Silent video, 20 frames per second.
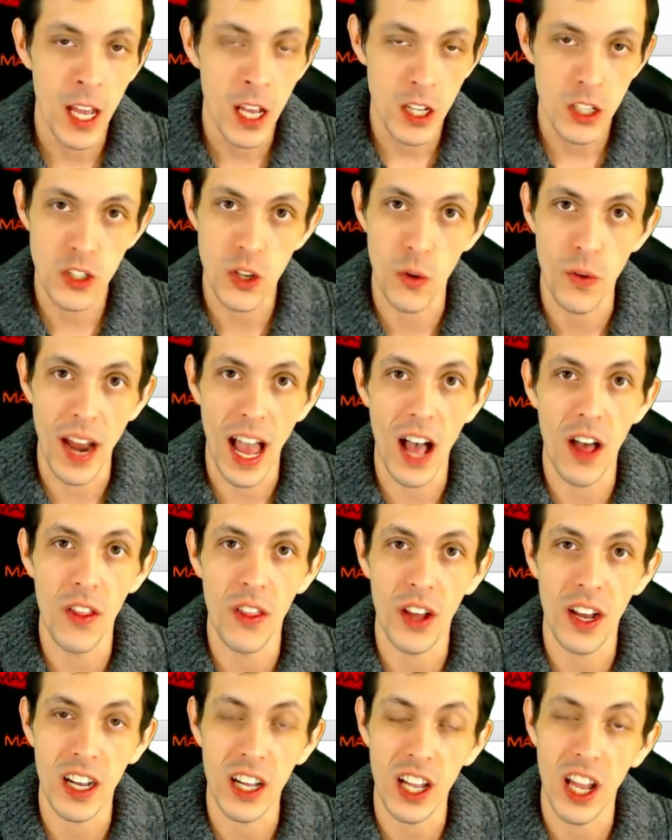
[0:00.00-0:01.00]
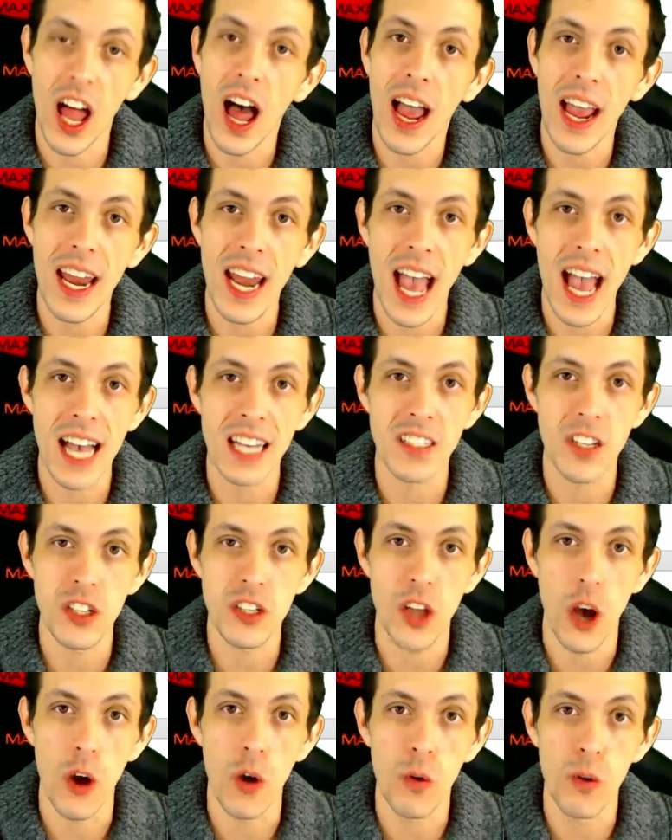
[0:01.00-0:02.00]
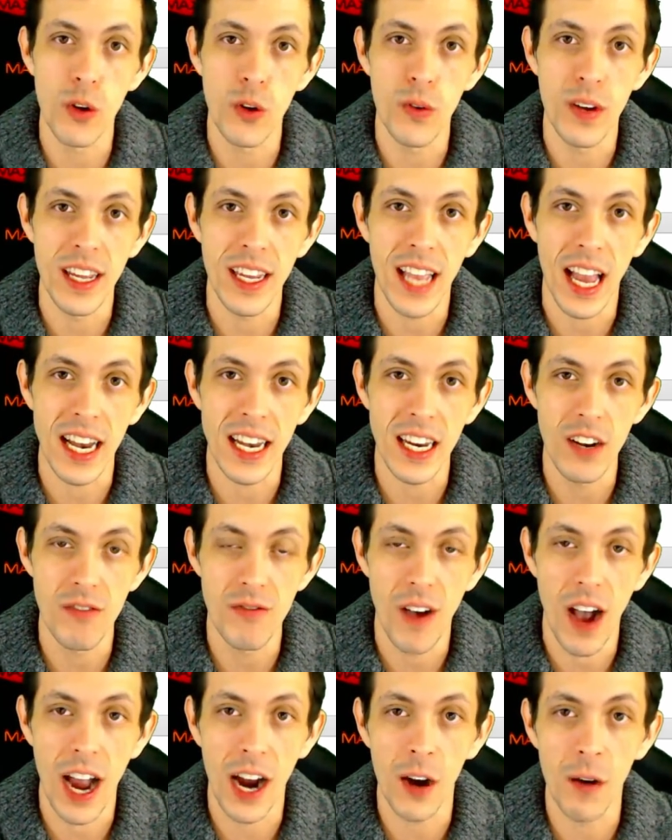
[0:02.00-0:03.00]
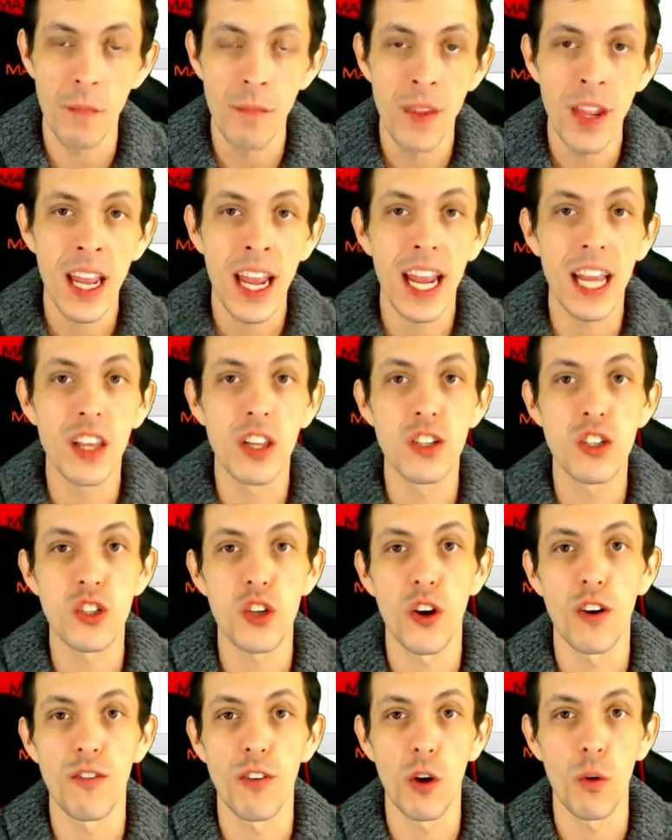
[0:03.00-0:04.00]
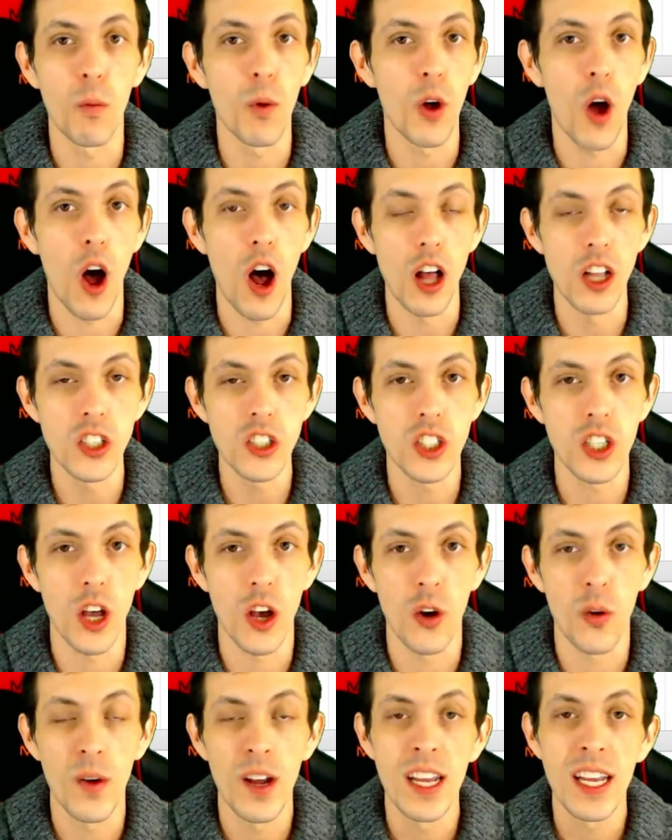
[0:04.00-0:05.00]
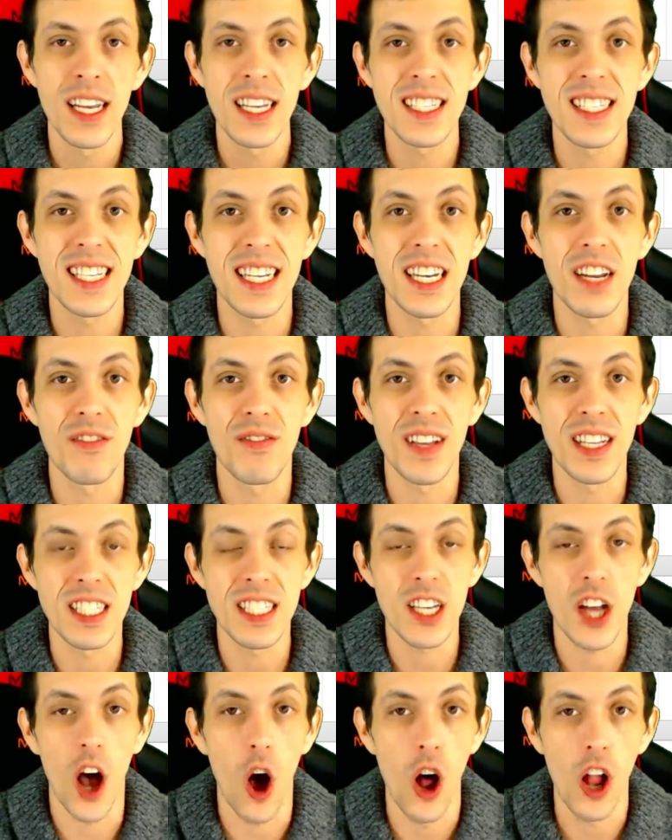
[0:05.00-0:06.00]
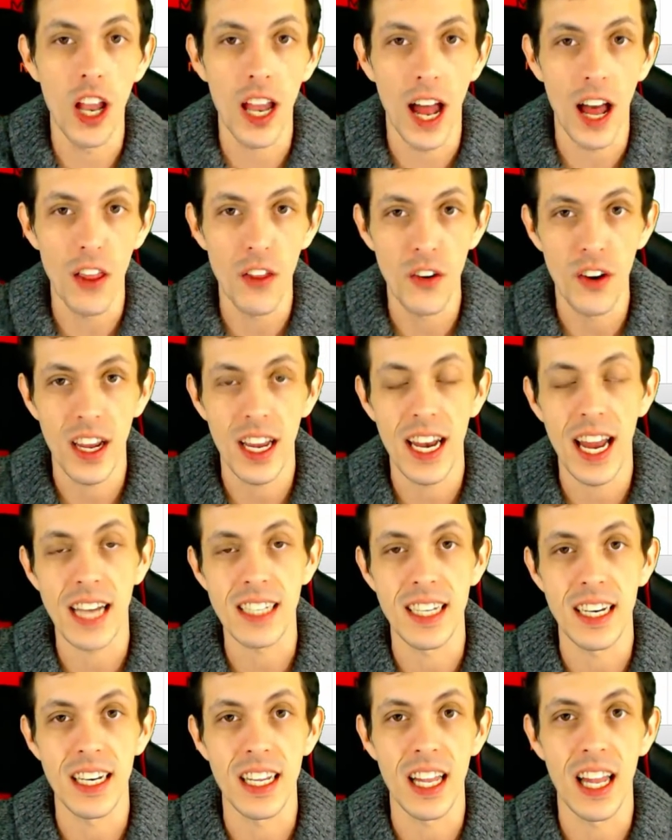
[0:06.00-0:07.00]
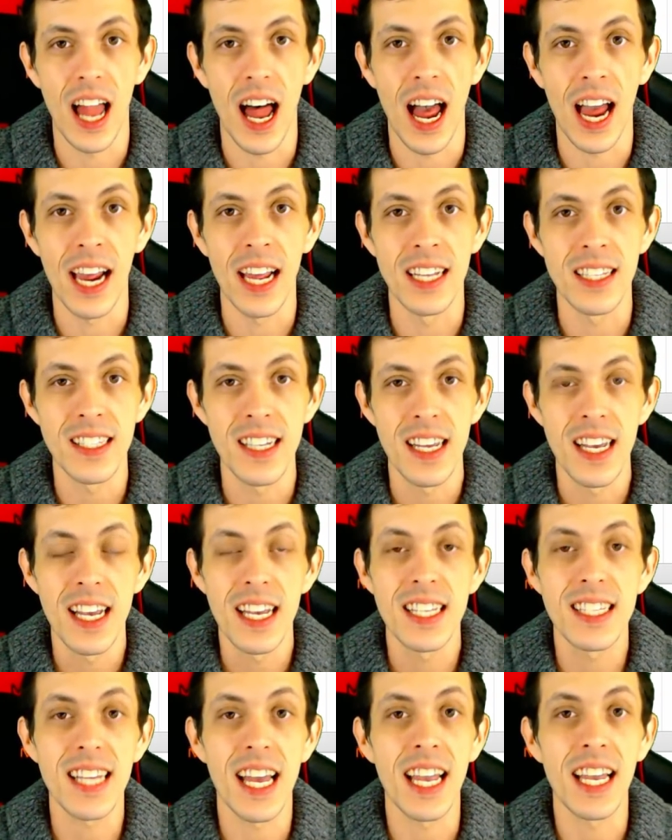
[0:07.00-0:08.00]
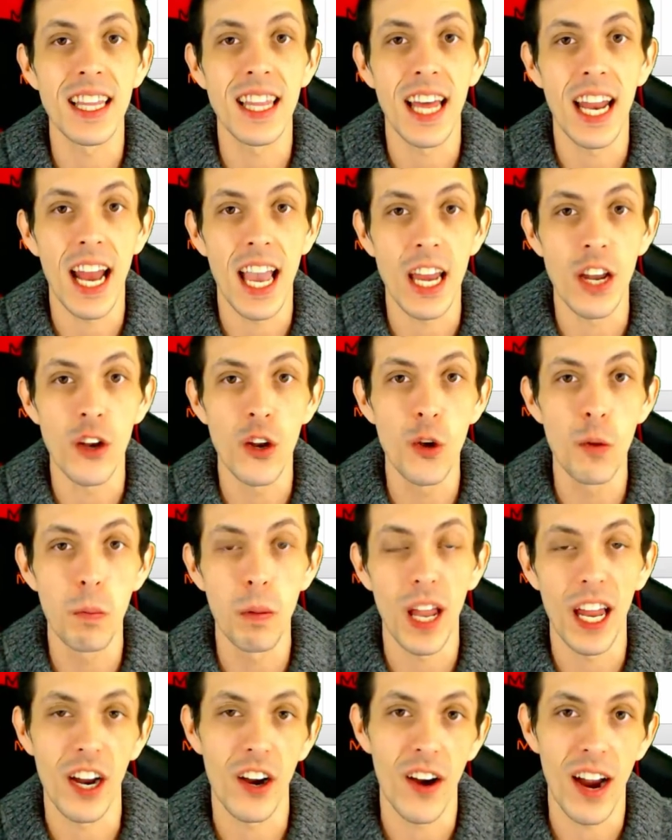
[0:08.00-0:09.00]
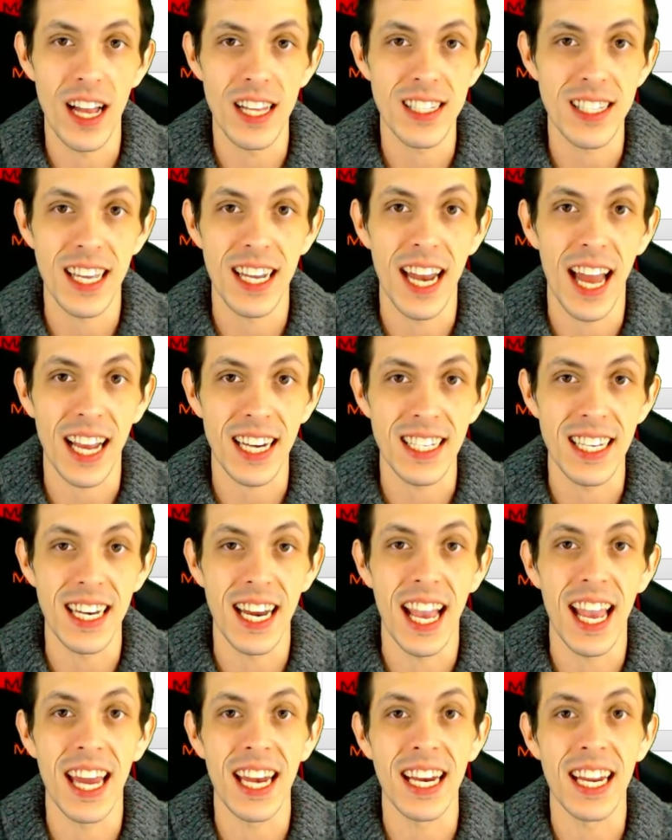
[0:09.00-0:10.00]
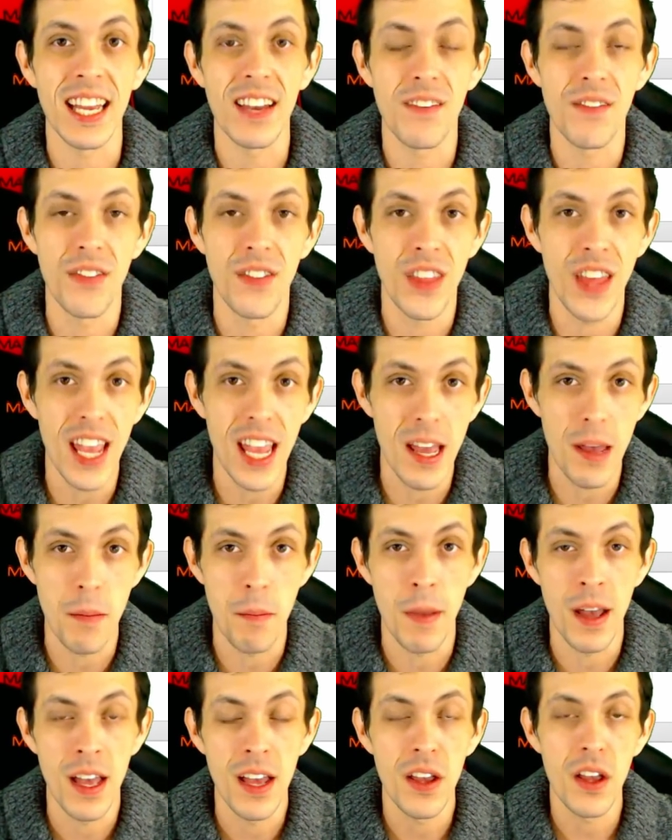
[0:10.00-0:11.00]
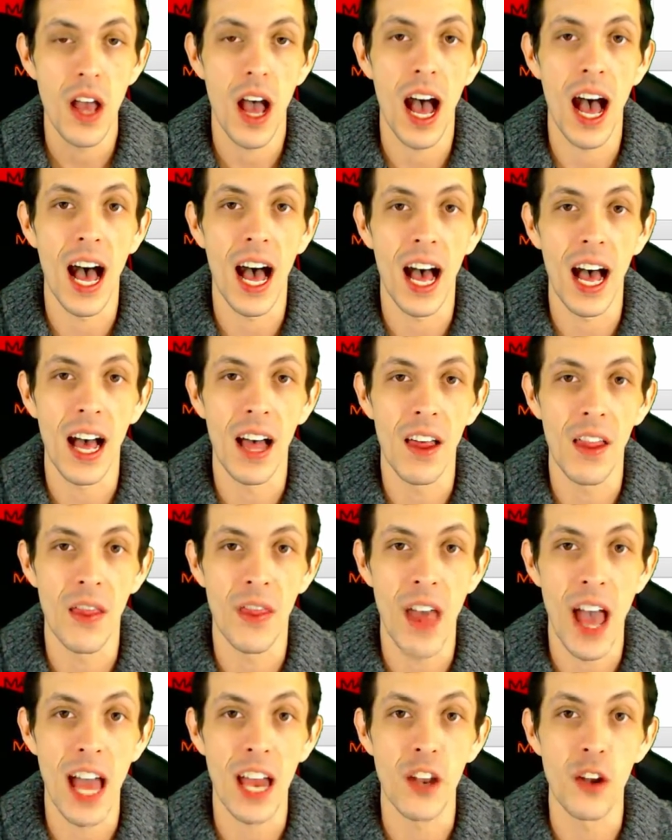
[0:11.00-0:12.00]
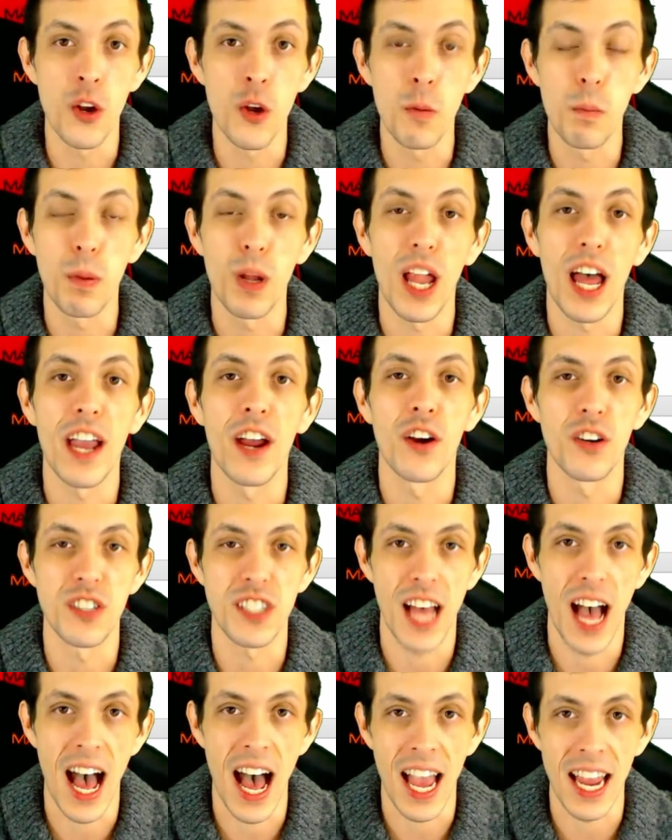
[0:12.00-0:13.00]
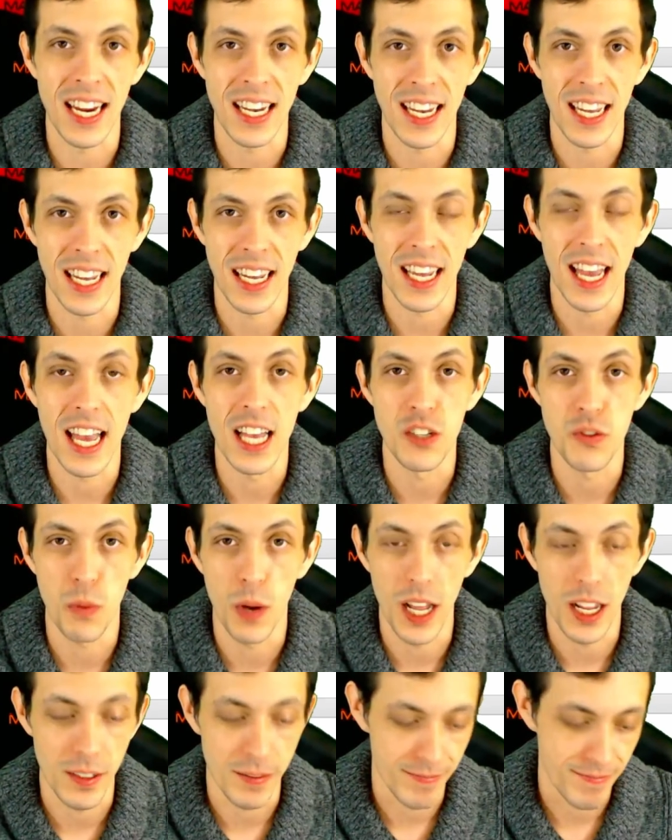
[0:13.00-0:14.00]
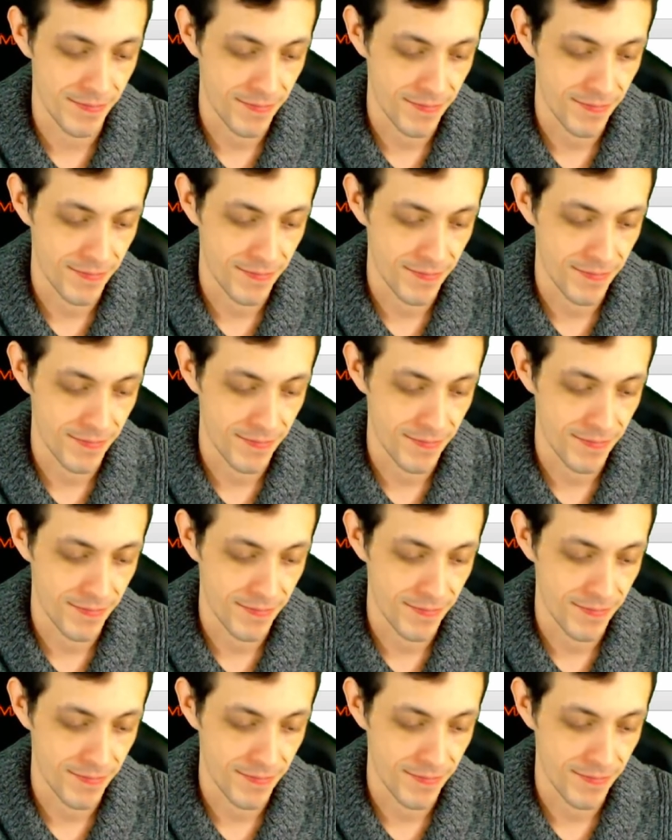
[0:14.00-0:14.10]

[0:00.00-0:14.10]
So now the client has its own unique identifier, and the server will also send events to all other connected clients saying that a new player has connected and give them uh, that new player's I D as well.